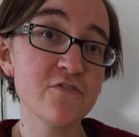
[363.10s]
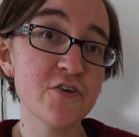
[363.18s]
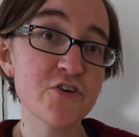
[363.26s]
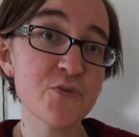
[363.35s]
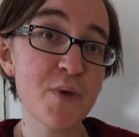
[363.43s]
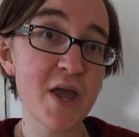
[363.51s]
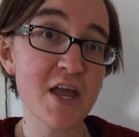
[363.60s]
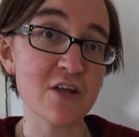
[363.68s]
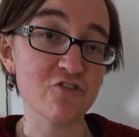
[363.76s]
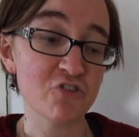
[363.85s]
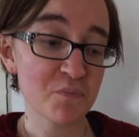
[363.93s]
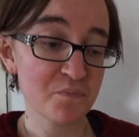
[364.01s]
first
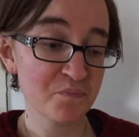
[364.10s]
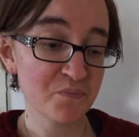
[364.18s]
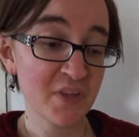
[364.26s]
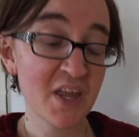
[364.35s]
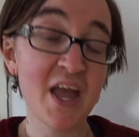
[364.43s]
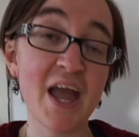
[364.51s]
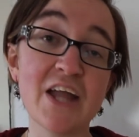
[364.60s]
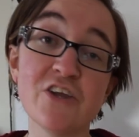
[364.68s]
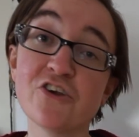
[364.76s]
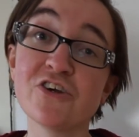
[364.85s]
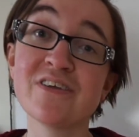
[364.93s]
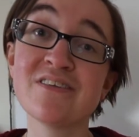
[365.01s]
page. And
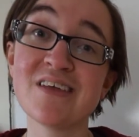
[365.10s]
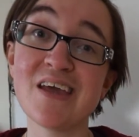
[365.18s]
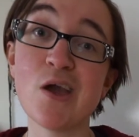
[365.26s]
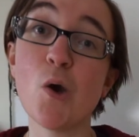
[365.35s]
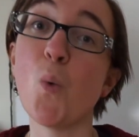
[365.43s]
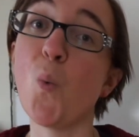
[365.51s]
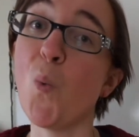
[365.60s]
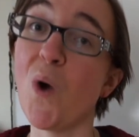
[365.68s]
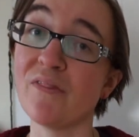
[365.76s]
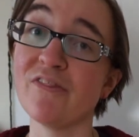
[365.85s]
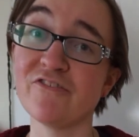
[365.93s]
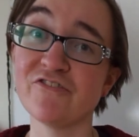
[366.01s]
you're gonna see
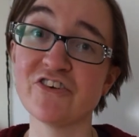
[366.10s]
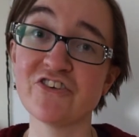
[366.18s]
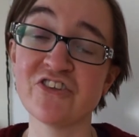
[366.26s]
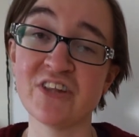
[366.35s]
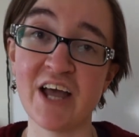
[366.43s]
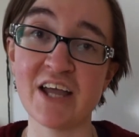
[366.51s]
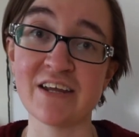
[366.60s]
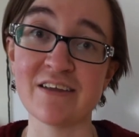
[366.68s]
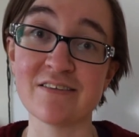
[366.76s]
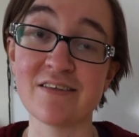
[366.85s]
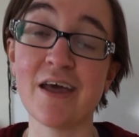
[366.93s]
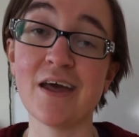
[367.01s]
what the first line
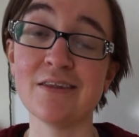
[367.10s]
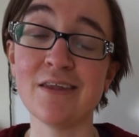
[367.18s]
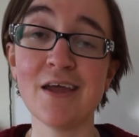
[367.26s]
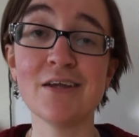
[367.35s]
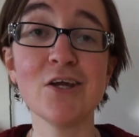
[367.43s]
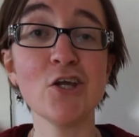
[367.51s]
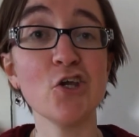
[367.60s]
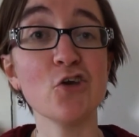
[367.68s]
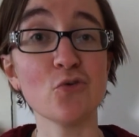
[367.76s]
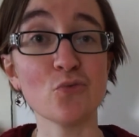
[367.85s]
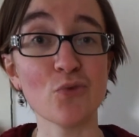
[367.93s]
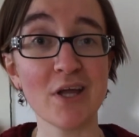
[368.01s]
is. And then you're
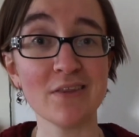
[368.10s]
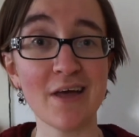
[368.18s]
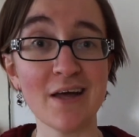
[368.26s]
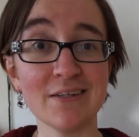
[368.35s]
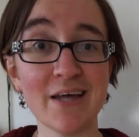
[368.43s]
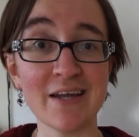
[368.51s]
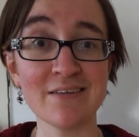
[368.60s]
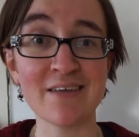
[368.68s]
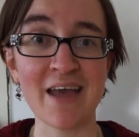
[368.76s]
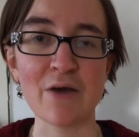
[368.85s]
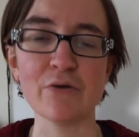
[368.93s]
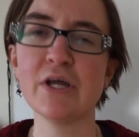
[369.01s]
gonna write that line
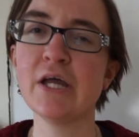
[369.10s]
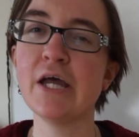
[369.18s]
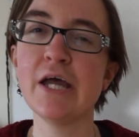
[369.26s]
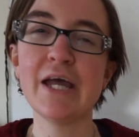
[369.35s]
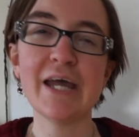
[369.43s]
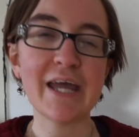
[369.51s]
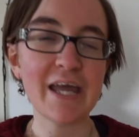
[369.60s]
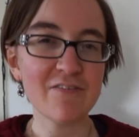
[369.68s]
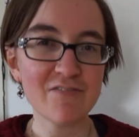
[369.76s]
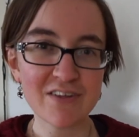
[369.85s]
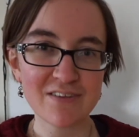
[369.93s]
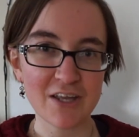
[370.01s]
down,
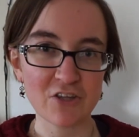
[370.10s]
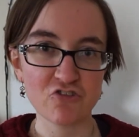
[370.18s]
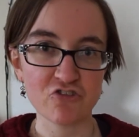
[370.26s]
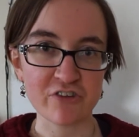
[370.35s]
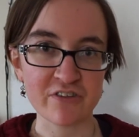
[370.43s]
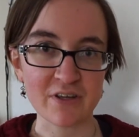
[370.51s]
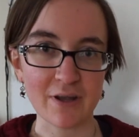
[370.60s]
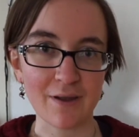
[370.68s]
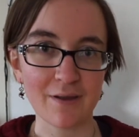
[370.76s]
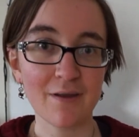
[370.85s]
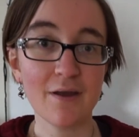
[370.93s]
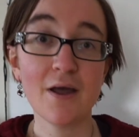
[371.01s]
if it's interesting.
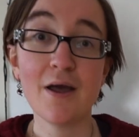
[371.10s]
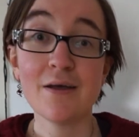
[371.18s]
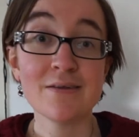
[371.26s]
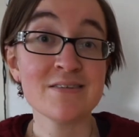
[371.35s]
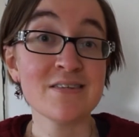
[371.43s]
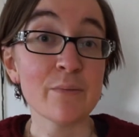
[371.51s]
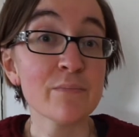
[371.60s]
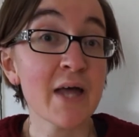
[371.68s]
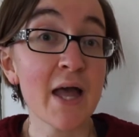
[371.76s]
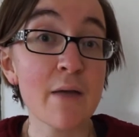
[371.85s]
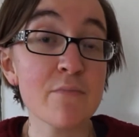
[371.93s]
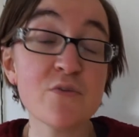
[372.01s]

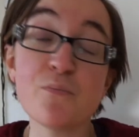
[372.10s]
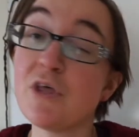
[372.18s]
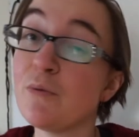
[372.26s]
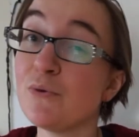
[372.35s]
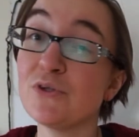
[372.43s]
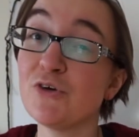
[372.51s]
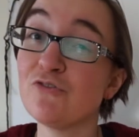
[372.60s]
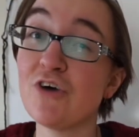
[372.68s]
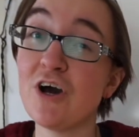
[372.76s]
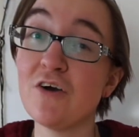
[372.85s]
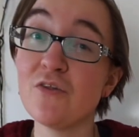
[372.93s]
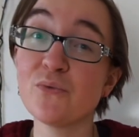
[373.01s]
Sometimes people don't
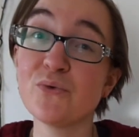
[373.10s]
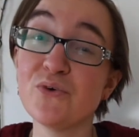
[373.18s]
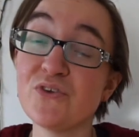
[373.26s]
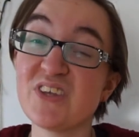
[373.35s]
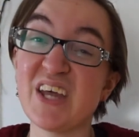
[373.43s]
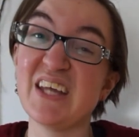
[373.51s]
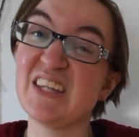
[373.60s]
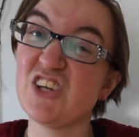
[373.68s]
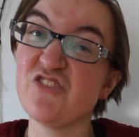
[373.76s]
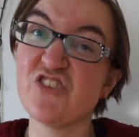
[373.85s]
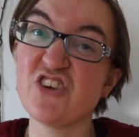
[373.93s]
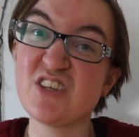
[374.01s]
follow the rules and
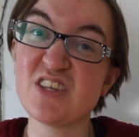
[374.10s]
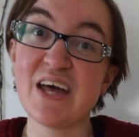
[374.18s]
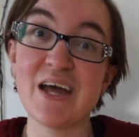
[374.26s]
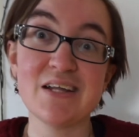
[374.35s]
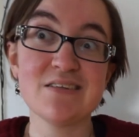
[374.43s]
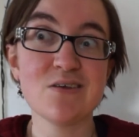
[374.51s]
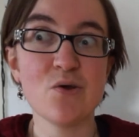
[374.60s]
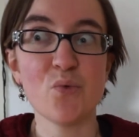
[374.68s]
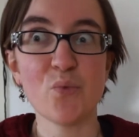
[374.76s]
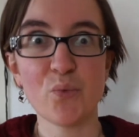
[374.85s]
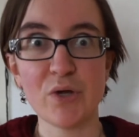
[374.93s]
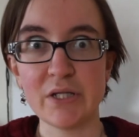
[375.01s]
their first lines
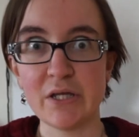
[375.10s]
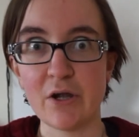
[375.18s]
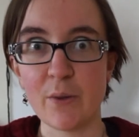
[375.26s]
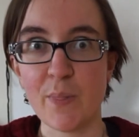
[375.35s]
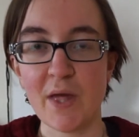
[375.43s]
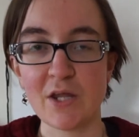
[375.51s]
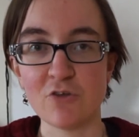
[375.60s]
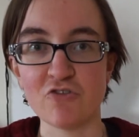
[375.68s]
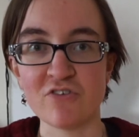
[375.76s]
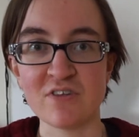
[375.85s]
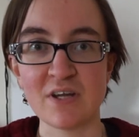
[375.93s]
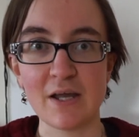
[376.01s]
really aren't that
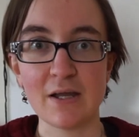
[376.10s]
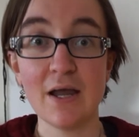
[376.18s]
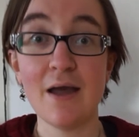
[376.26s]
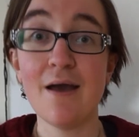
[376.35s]
interesting.